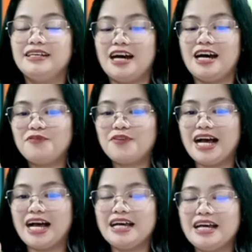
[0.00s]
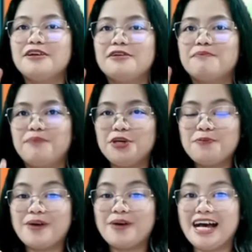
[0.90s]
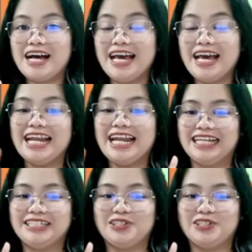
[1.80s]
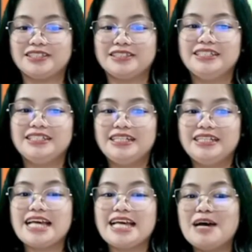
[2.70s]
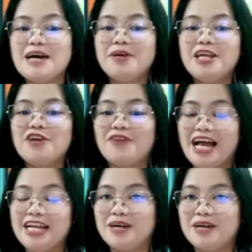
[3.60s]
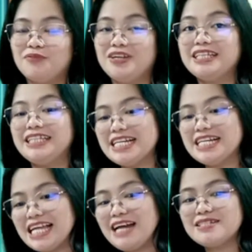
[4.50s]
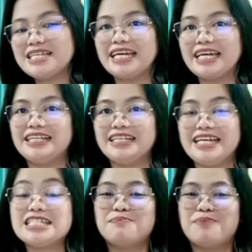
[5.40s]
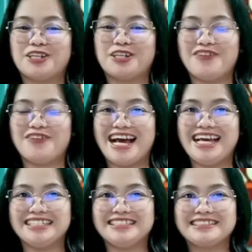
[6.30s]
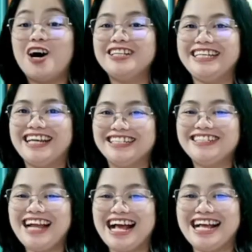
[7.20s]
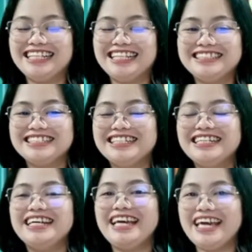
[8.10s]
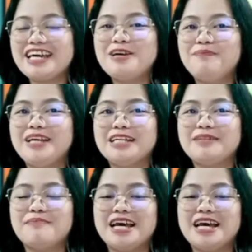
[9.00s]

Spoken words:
larva, pupa, and adult. Example of animal with this life cycle is butterfly. On the other hand, incomplete